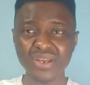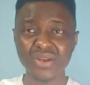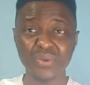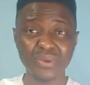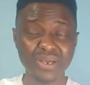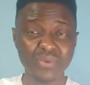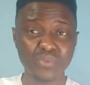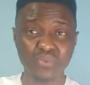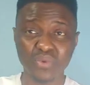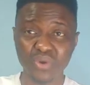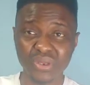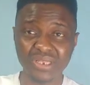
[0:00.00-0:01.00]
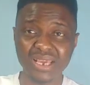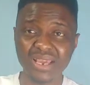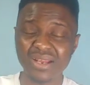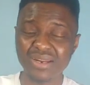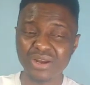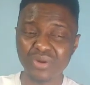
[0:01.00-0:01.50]
Look at
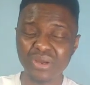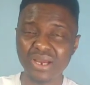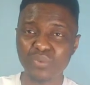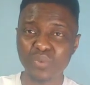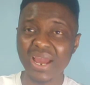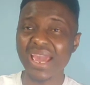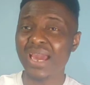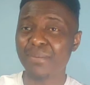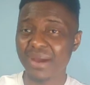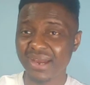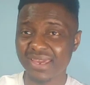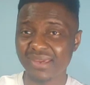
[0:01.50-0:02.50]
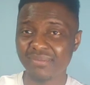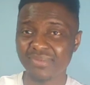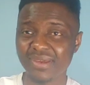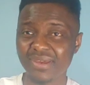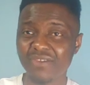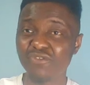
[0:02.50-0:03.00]
why I back him